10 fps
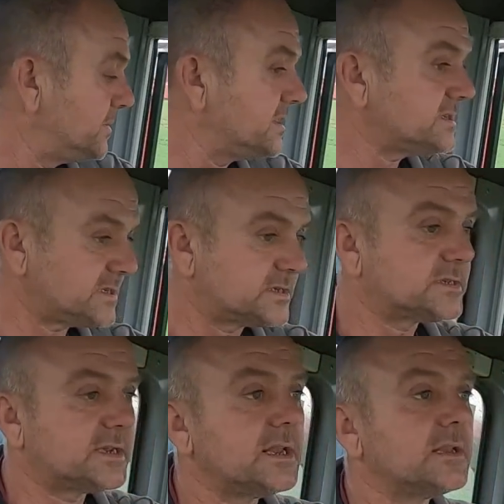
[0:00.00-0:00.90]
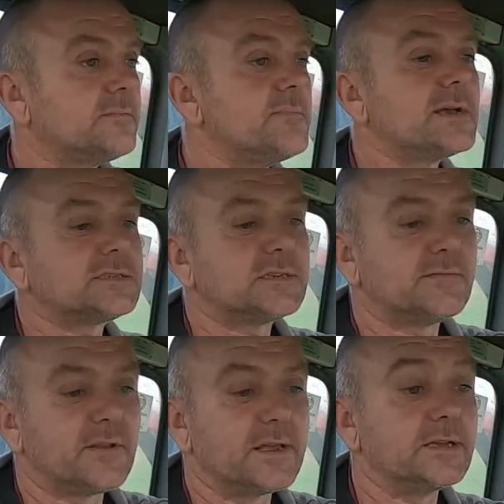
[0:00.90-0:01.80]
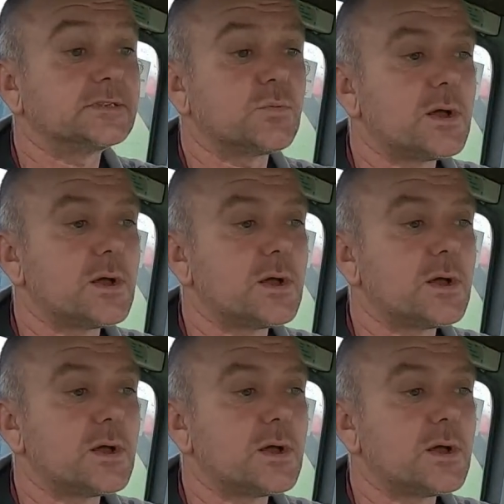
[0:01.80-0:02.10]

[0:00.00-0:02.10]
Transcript: But this is tillered massively as